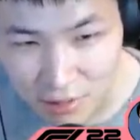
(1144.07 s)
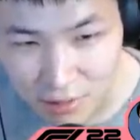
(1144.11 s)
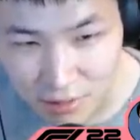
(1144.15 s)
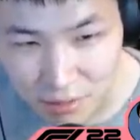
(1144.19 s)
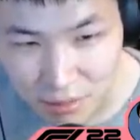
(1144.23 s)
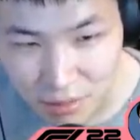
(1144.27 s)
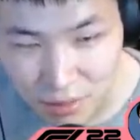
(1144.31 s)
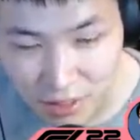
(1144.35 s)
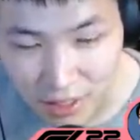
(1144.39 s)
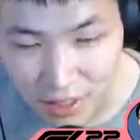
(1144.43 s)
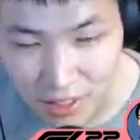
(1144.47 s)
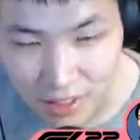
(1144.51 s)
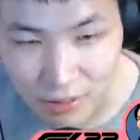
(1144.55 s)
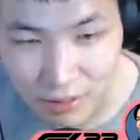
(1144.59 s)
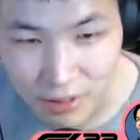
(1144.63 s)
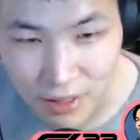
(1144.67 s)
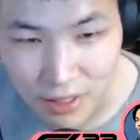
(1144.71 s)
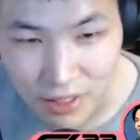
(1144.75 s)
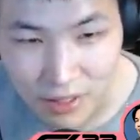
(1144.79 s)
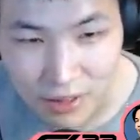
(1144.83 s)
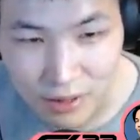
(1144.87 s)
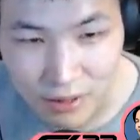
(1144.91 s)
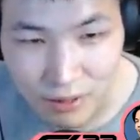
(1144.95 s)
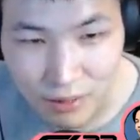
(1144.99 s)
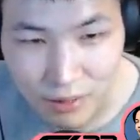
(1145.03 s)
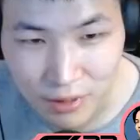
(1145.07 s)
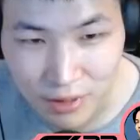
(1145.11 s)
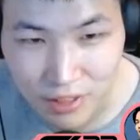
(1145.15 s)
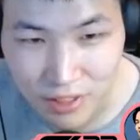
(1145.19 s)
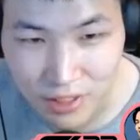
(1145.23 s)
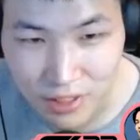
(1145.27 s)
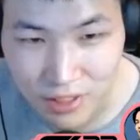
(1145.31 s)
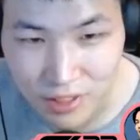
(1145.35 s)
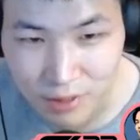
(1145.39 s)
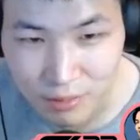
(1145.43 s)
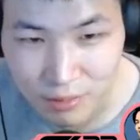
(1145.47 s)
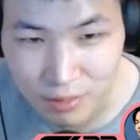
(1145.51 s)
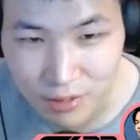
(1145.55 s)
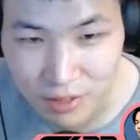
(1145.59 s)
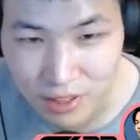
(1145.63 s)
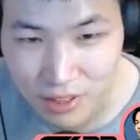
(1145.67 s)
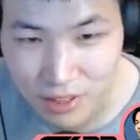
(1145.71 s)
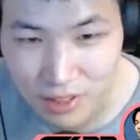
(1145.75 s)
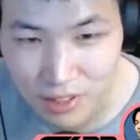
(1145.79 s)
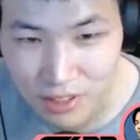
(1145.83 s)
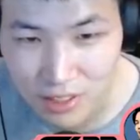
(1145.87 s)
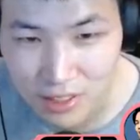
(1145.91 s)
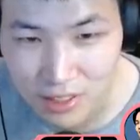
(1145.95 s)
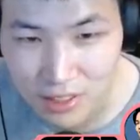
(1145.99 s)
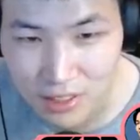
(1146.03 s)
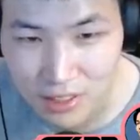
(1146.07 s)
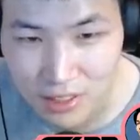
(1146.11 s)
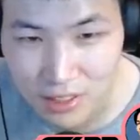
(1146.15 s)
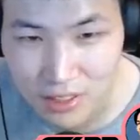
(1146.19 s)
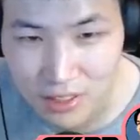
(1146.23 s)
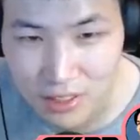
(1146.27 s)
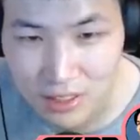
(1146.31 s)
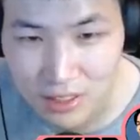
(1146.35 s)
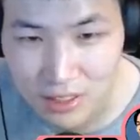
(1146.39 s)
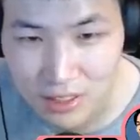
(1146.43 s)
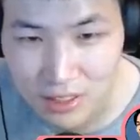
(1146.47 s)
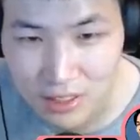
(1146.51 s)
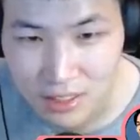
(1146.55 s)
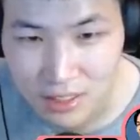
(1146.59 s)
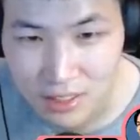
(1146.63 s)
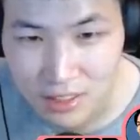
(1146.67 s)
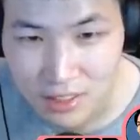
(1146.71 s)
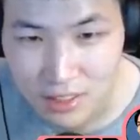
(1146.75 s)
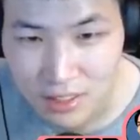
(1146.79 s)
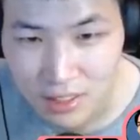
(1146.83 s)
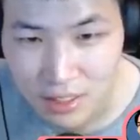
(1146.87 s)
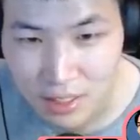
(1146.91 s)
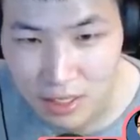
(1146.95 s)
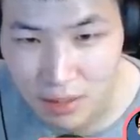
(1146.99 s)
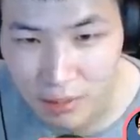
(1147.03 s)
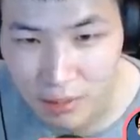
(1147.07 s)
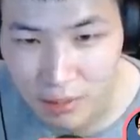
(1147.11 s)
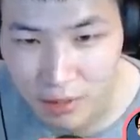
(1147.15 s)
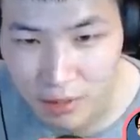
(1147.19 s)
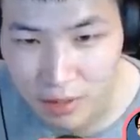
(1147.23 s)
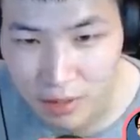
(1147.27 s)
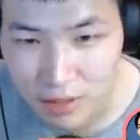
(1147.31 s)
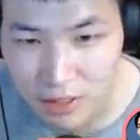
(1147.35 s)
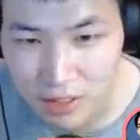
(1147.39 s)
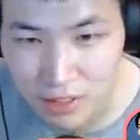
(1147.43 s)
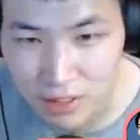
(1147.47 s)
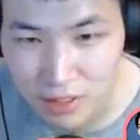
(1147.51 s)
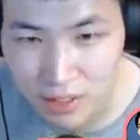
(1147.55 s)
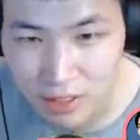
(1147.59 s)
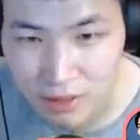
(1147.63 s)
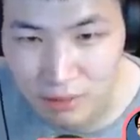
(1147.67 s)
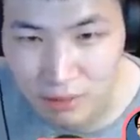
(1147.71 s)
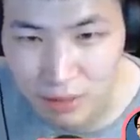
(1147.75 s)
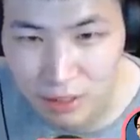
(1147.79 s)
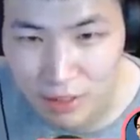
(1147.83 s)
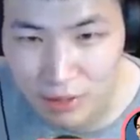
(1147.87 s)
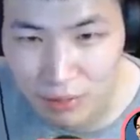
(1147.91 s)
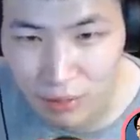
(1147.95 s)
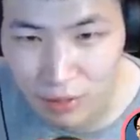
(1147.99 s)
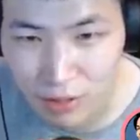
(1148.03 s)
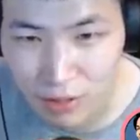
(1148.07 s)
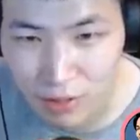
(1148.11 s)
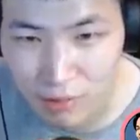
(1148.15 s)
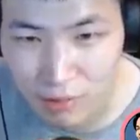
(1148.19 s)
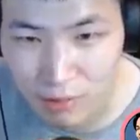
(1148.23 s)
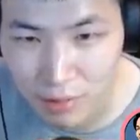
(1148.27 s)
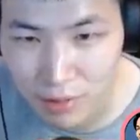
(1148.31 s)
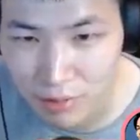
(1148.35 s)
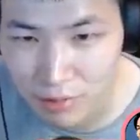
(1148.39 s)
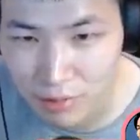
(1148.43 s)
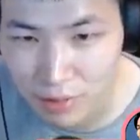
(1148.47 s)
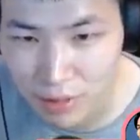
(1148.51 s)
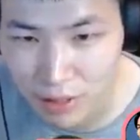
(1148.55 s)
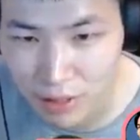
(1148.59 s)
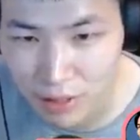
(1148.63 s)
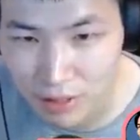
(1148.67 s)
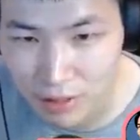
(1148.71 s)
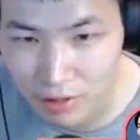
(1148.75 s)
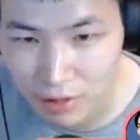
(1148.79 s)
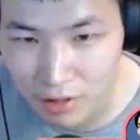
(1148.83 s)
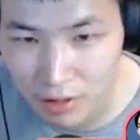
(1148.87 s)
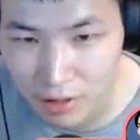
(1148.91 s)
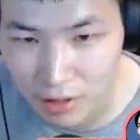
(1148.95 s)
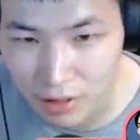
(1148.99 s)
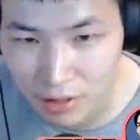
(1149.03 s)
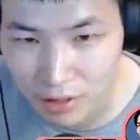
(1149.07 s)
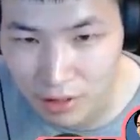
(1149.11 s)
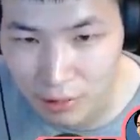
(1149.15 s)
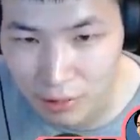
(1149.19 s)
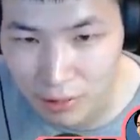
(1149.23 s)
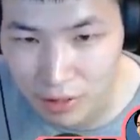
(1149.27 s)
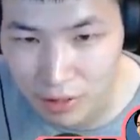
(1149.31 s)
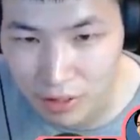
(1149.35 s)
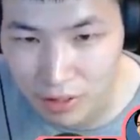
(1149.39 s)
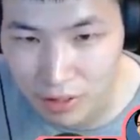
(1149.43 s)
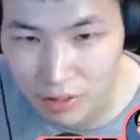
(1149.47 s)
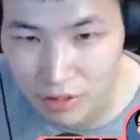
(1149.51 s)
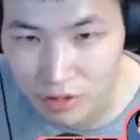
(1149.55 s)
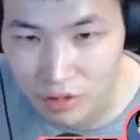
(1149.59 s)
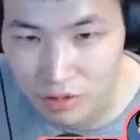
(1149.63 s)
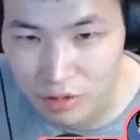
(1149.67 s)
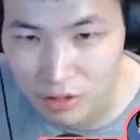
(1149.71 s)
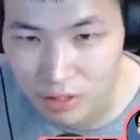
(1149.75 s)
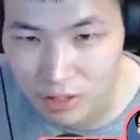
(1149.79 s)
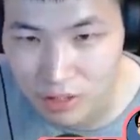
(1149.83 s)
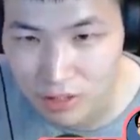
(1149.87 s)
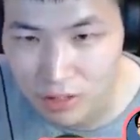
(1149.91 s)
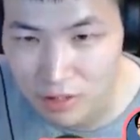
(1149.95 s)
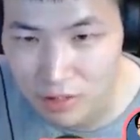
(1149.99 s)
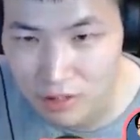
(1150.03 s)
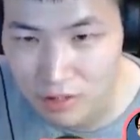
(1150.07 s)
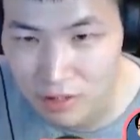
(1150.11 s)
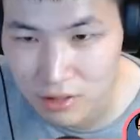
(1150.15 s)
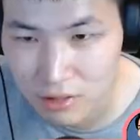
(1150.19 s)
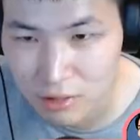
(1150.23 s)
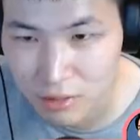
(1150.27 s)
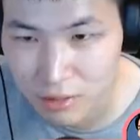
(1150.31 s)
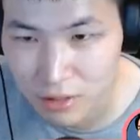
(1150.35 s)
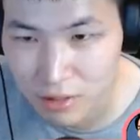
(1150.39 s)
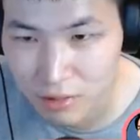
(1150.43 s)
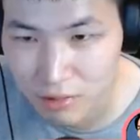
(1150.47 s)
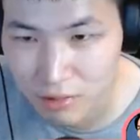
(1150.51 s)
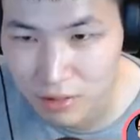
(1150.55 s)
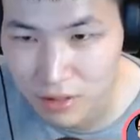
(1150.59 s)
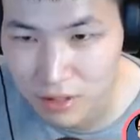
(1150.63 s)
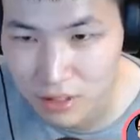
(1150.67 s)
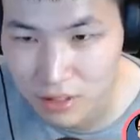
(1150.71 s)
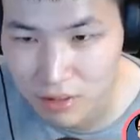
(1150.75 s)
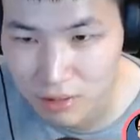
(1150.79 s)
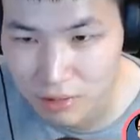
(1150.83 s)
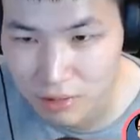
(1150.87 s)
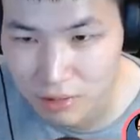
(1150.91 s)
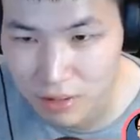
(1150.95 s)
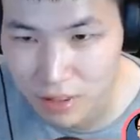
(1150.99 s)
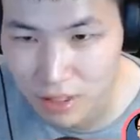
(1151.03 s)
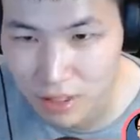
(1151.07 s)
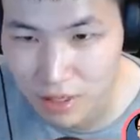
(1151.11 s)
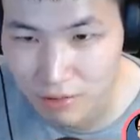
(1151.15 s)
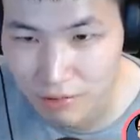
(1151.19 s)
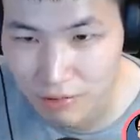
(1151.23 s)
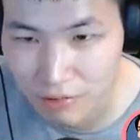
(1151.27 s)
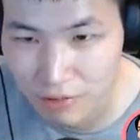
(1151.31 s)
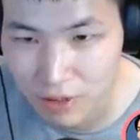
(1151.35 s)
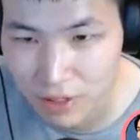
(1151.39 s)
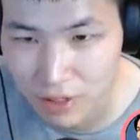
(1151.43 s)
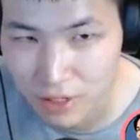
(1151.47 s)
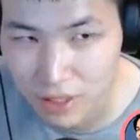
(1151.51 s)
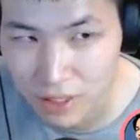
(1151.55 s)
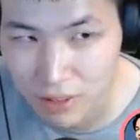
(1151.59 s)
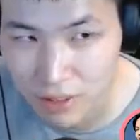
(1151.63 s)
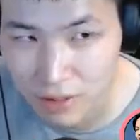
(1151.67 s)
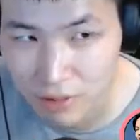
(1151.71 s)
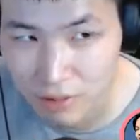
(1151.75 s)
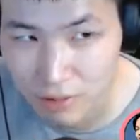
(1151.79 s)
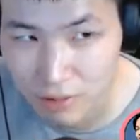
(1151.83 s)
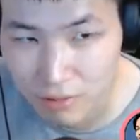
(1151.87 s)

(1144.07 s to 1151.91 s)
But anyway, we're gonna complete this come across the line P1, but McLaren are going to win the Constructors with the result they have right now.